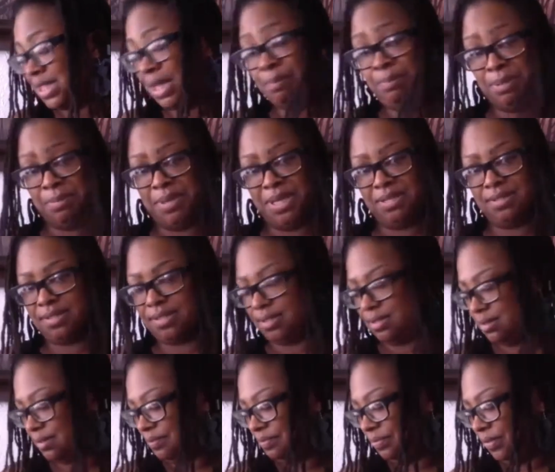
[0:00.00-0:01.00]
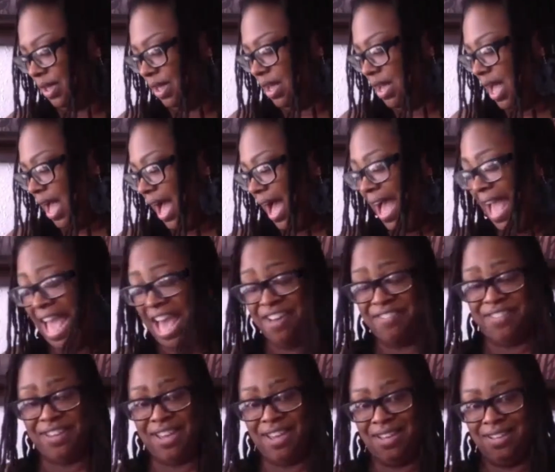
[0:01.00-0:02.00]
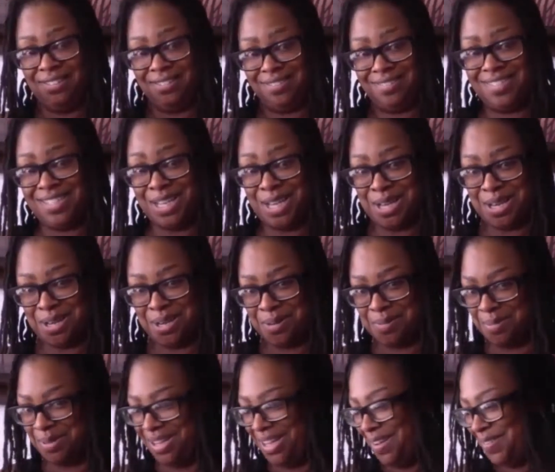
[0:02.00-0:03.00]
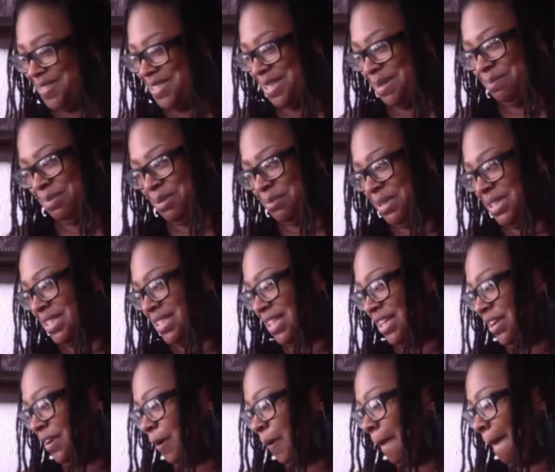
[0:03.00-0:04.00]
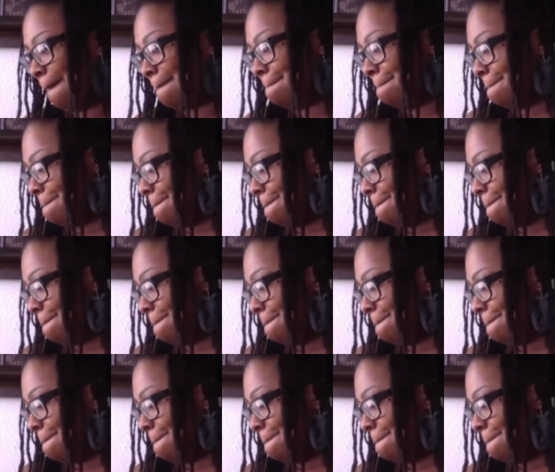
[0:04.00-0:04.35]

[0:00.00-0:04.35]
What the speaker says: Supplements. I have a tub of supplements here.